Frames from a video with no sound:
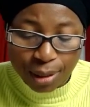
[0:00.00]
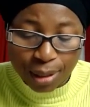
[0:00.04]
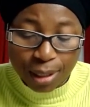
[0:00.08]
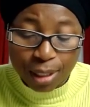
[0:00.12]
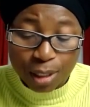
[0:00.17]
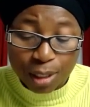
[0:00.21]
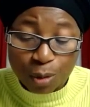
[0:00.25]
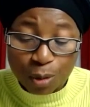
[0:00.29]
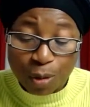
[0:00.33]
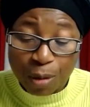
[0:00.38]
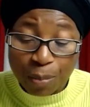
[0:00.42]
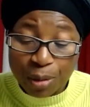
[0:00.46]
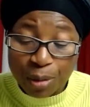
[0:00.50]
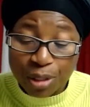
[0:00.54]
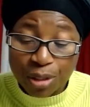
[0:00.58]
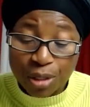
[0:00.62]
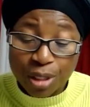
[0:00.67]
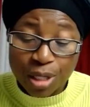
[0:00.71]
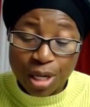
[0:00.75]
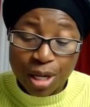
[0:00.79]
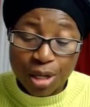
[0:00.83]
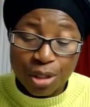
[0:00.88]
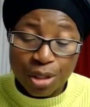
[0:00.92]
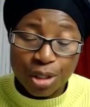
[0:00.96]
As my
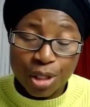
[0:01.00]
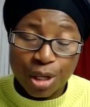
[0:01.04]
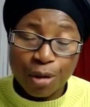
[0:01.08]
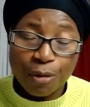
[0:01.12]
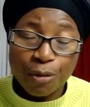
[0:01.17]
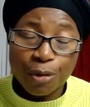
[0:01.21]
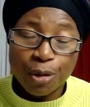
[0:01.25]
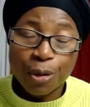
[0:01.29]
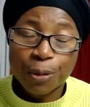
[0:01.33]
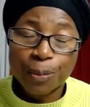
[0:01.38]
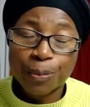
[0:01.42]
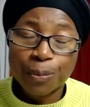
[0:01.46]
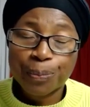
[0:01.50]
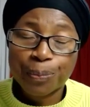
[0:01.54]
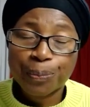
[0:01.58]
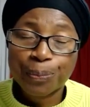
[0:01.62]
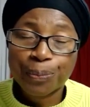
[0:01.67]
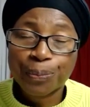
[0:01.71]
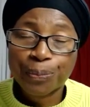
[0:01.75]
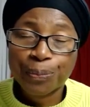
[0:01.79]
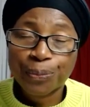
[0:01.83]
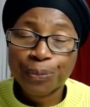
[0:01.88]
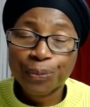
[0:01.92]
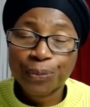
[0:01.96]
personal Savior,
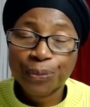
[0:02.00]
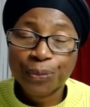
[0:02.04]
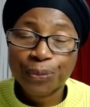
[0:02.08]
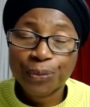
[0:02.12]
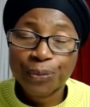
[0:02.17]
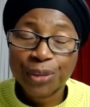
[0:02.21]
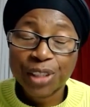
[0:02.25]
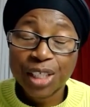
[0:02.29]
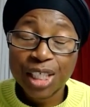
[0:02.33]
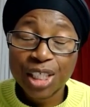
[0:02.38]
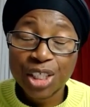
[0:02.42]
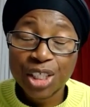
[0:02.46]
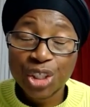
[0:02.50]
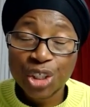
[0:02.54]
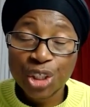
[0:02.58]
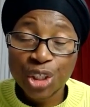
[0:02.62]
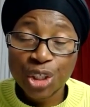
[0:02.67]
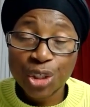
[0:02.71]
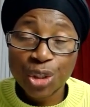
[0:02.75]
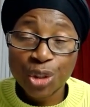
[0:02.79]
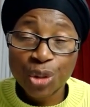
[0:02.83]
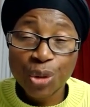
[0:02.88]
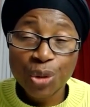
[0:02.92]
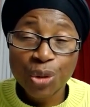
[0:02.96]
in
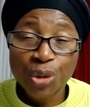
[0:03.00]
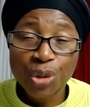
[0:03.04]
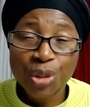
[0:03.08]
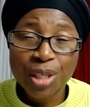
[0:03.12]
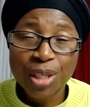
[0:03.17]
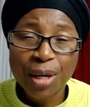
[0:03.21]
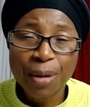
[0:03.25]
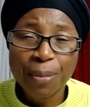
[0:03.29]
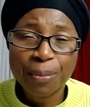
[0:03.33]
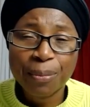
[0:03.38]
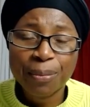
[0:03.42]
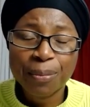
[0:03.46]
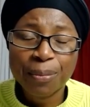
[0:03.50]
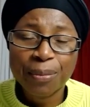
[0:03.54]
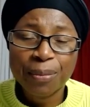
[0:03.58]
Jesus' name.